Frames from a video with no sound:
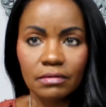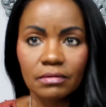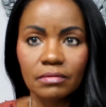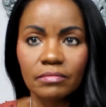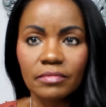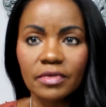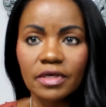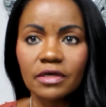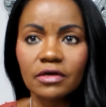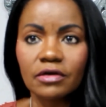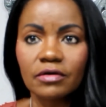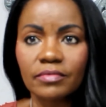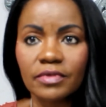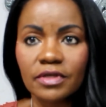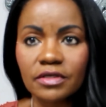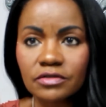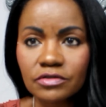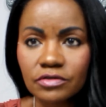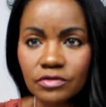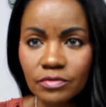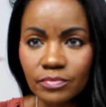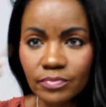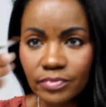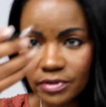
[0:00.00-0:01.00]
makeup that
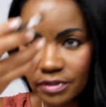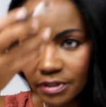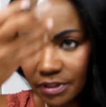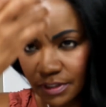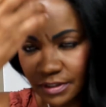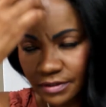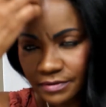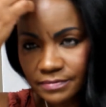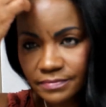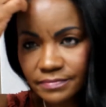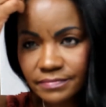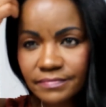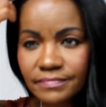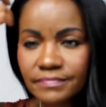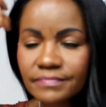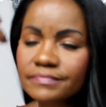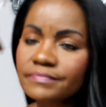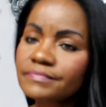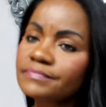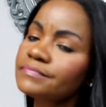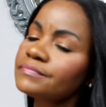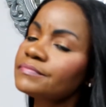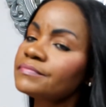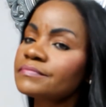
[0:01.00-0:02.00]
you're putting
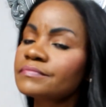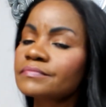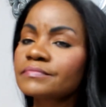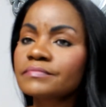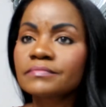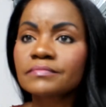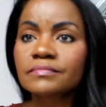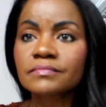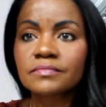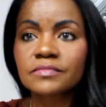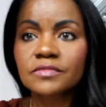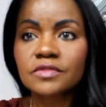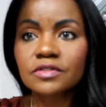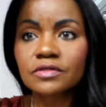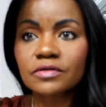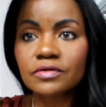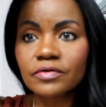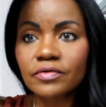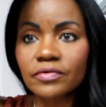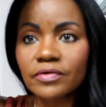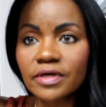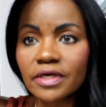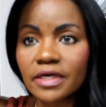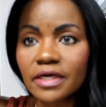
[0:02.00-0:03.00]
to
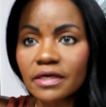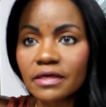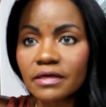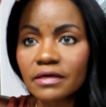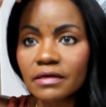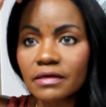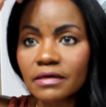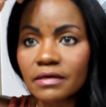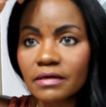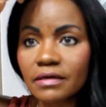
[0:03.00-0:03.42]
create